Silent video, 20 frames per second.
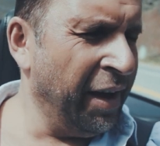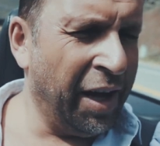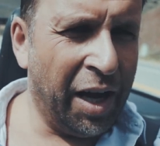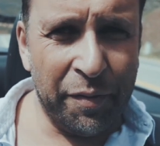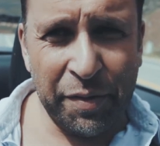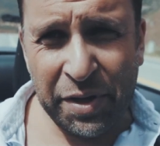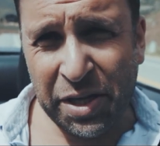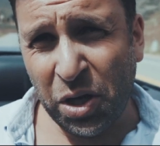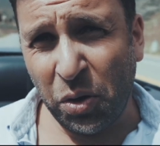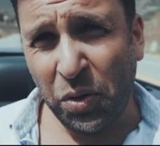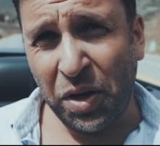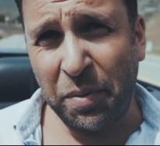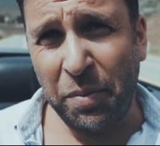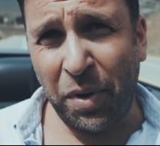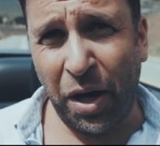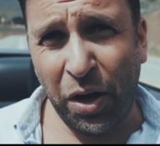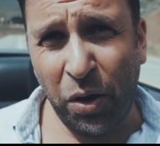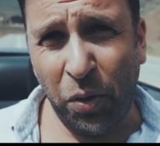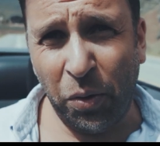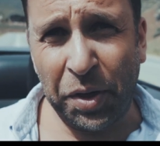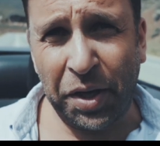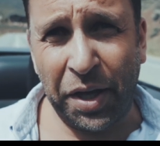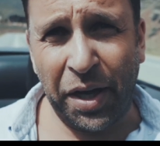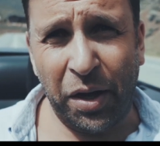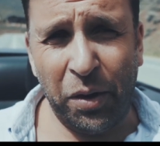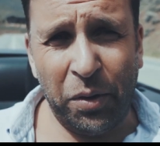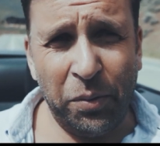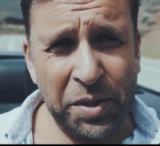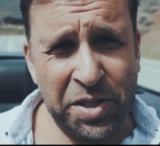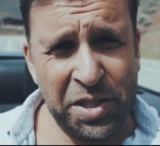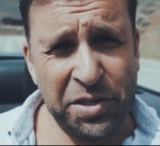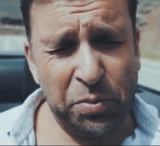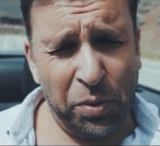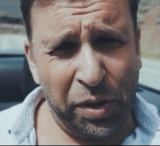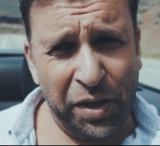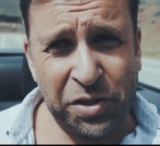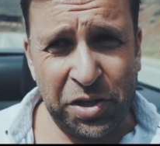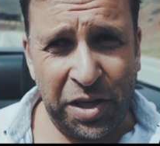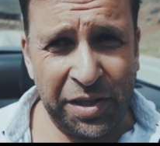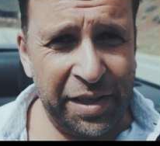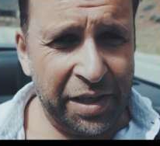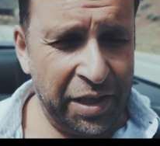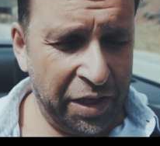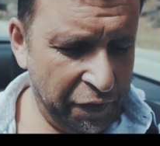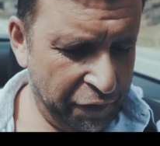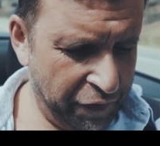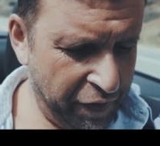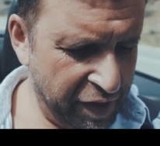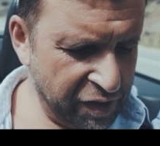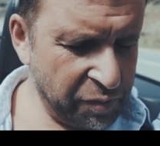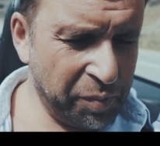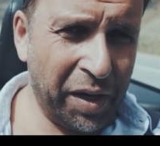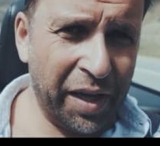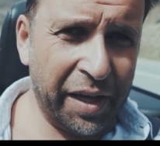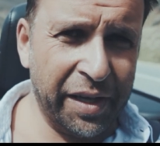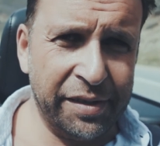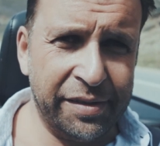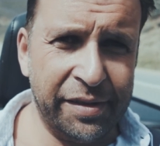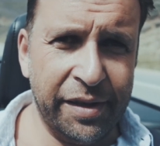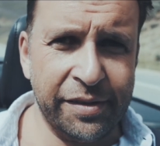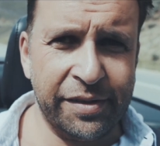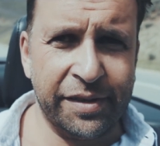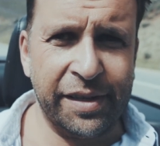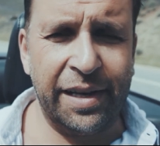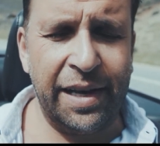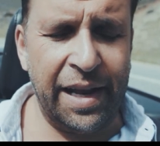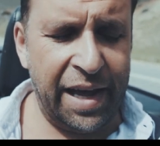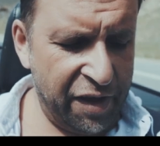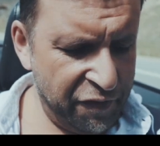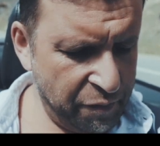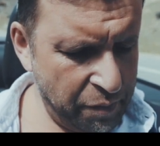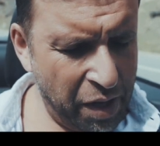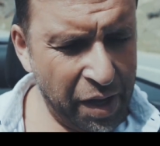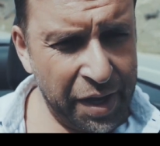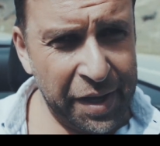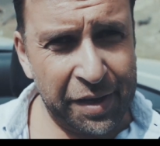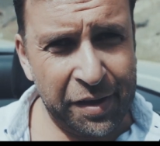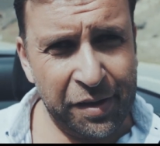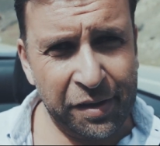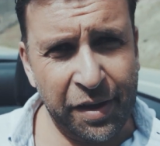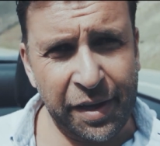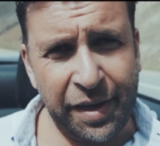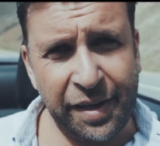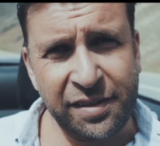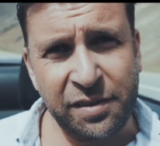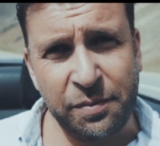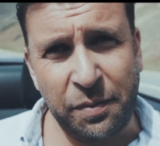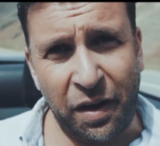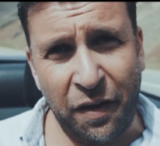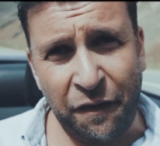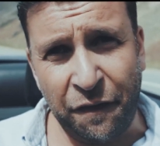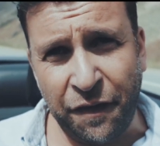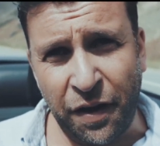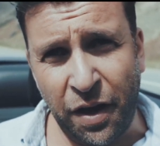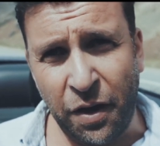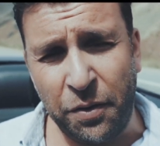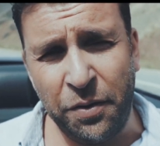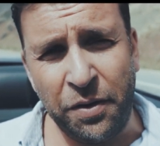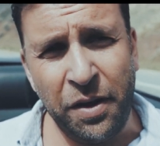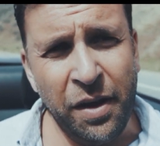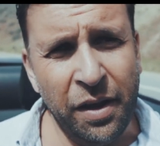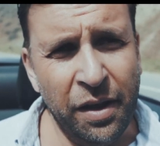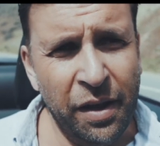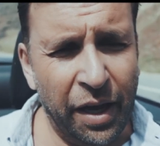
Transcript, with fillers: I'm recording my audio, which is what I should have done in the first place, using a lav mic going into my phone.